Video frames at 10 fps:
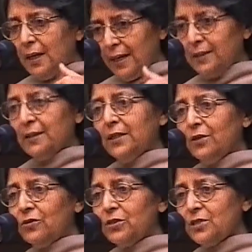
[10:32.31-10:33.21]
other
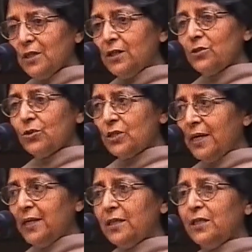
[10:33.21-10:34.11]
interests in a
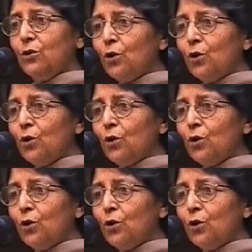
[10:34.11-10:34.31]
society.